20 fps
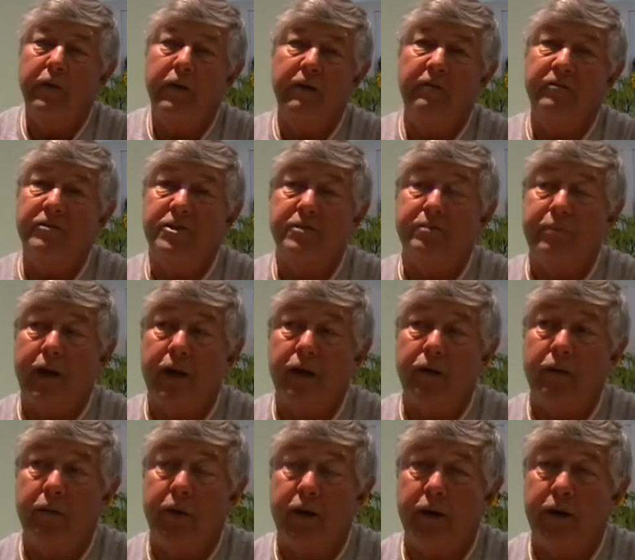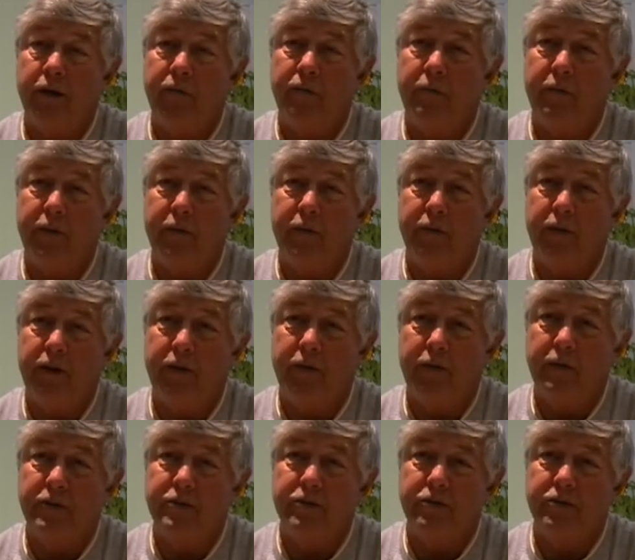I haven't even spoken. I don't remember
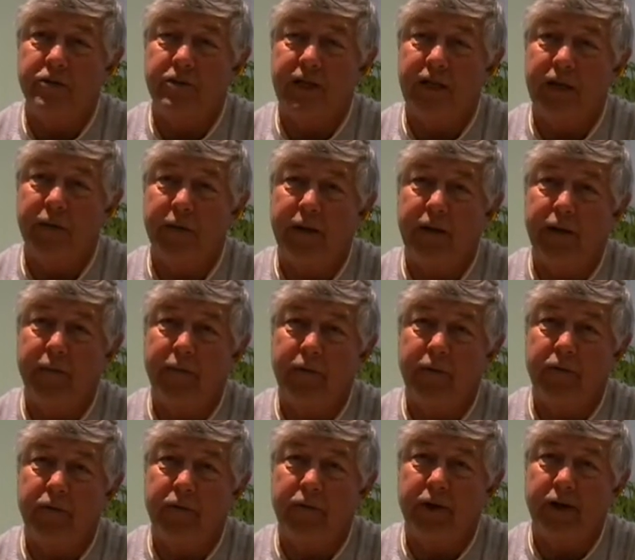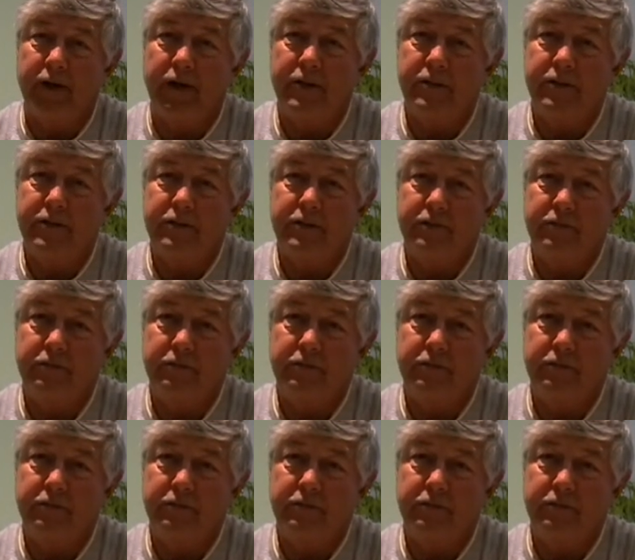anyone sort of slowing up on a race.